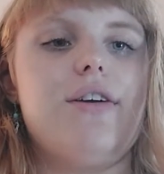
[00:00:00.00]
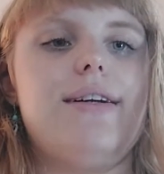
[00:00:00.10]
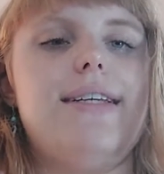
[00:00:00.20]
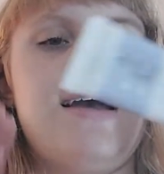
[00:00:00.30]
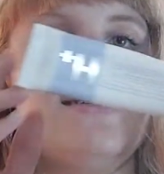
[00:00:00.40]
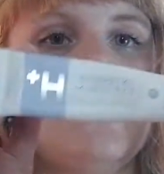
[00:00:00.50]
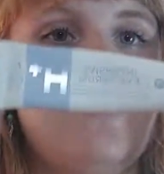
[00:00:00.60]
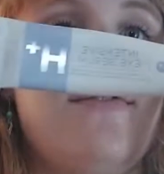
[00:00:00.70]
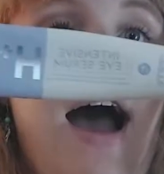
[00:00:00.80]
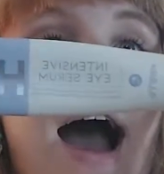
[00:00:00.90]
their
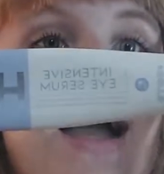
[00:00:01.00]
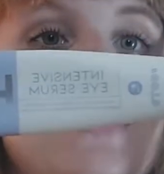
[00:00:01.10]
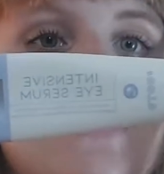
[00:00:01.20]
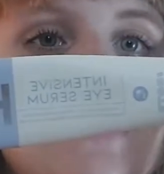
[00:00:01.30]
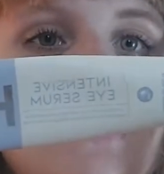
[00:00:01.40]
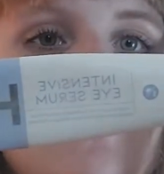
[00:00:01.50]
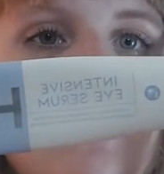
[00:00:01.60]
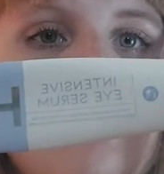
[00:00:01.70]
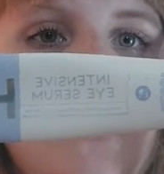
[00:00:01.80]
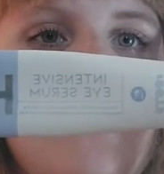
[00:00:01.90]
intensive eye
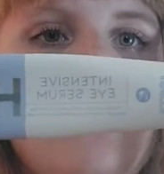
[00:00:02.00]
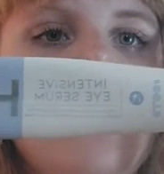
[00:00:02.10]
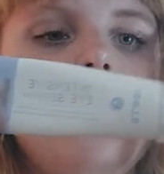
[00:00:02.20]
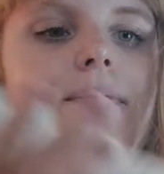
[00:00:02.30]
serum here,